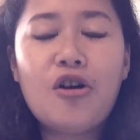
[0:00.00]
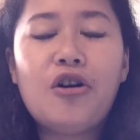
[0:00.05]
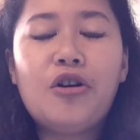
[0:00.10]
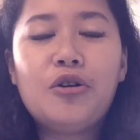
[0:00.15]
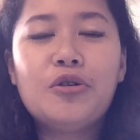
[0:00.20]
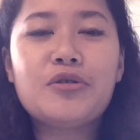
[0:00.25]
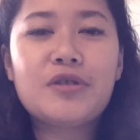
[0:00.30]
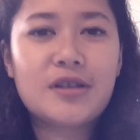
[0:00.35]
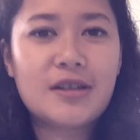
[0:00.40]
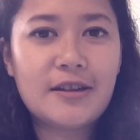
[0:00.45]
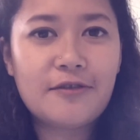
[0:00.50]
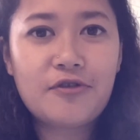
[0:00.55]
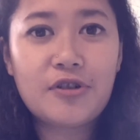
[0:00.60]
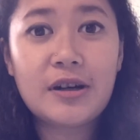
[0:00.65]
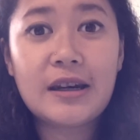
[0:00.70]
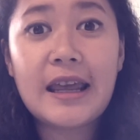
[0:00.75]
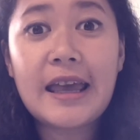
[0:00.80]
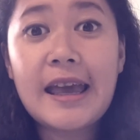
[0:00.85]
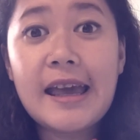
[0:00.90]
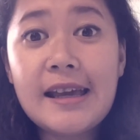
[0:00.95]
all the
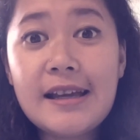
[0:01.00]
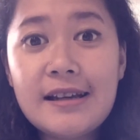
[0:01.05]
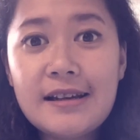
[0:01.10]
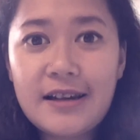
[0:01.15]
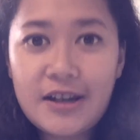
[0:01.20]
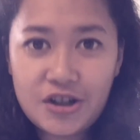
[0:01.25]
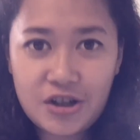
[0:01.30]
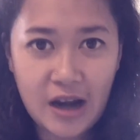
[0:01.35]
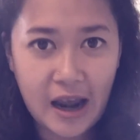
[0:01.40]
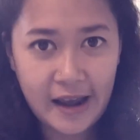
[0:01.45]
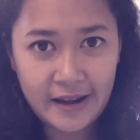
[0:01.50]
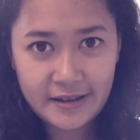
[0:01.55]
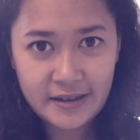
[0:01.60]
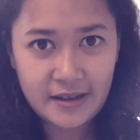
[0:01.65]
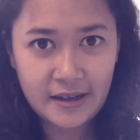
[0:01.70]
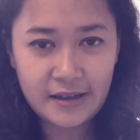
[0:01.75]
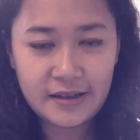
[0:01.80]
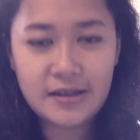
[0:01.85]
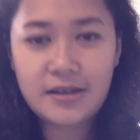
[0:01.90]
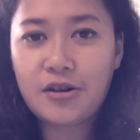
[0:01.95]
different English
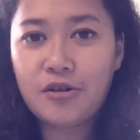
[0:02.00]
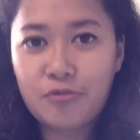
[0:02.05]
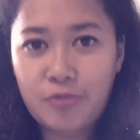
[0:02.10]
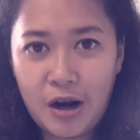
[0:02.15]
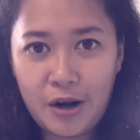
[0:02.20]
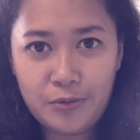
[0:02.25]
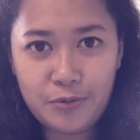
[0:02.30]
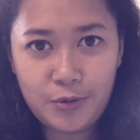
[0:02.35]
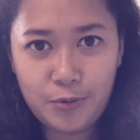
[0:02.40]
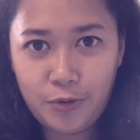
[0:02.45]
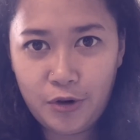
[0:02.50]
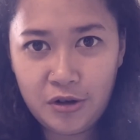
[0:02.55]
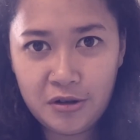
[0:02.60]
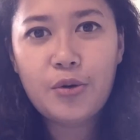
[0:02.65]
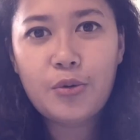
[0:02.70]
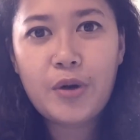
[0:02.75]
accents around the world.